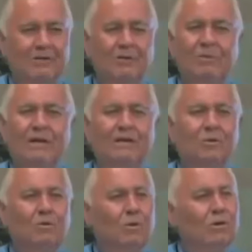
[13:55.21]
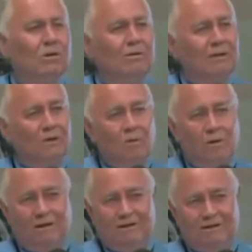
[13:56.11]
you'll be in the world of the
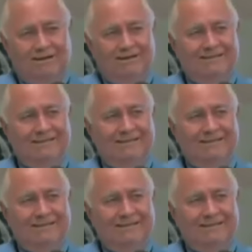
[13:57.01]
quanta.